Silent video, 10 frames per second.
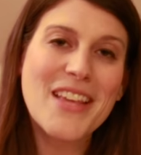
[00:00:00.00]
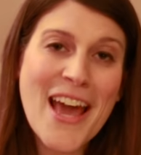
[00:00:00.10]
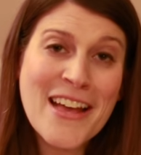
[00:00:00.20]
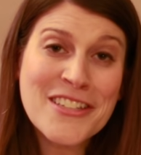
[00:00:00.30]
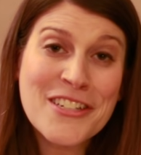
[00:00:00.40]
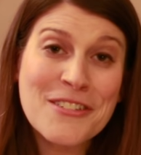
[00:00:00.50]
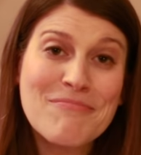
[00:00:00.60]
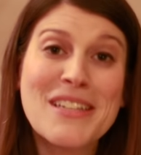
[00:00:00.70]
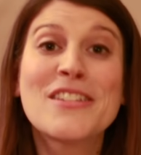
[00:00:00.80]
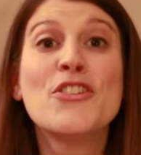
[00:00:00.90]
The answer
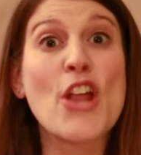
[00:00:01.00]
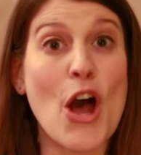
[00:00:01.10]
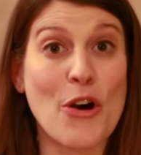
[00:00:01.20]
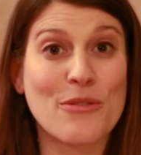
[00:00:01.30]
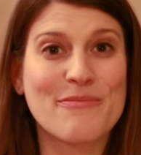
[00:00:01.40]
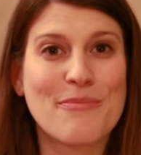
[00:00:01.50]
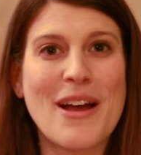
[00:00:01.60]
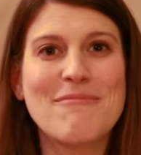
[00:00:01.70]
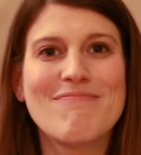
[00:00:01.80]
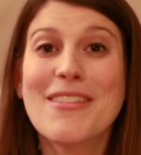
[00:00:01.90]
is no,
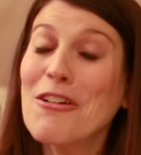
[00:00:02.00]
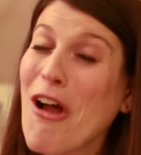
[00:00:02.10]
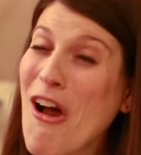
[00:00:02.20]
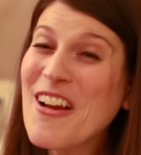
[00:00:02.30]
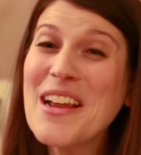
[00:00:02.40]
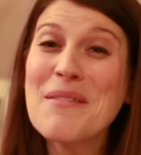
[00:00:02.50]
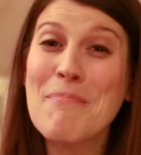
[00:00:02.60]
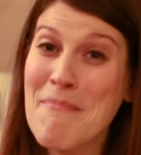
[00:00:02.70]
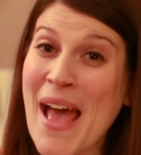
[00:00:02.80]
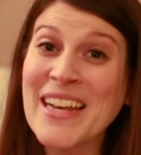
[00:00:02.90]
but there aren't
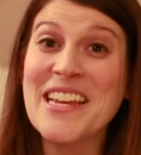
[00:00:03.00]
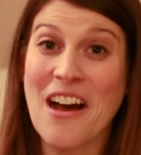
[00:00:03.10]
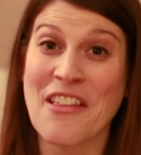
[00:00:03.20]
many